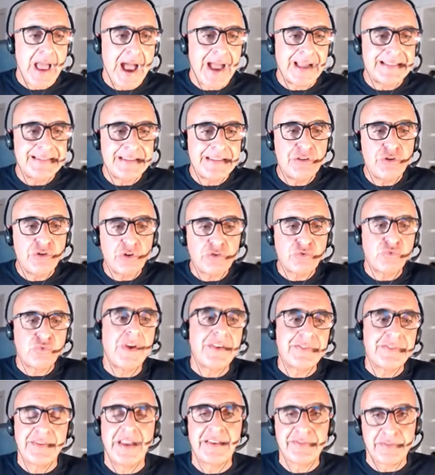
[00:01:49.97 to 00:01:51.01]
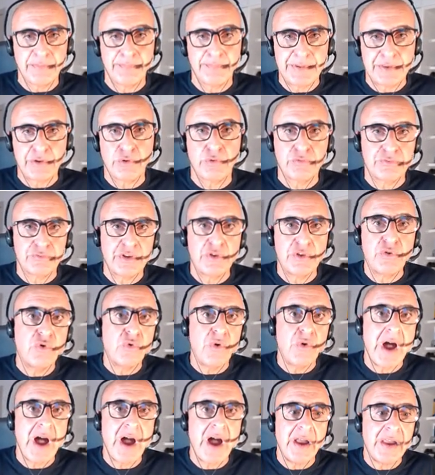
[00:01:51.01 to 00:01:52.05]
I did not trust the S&P to continue
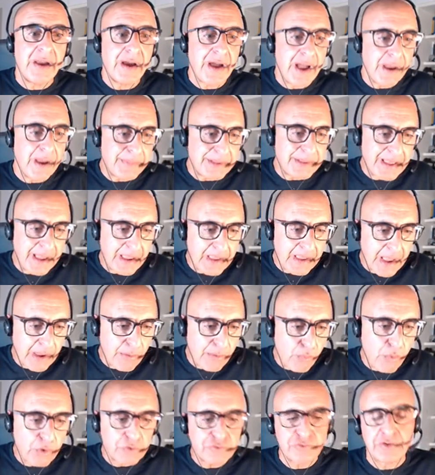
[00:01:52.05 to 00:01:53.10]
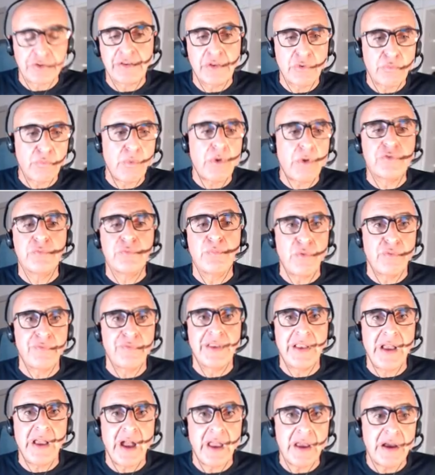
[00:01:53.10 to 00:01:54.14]
higher. I mean, I watched it. It was
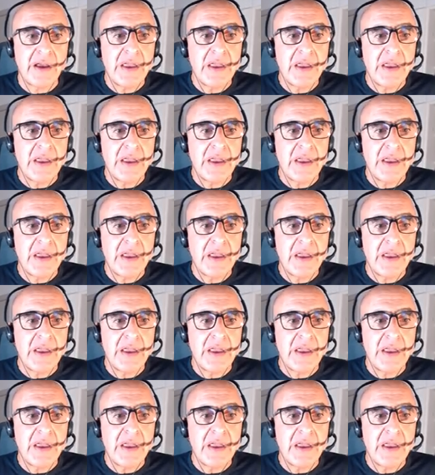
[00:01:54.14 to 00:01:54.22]
moving higher.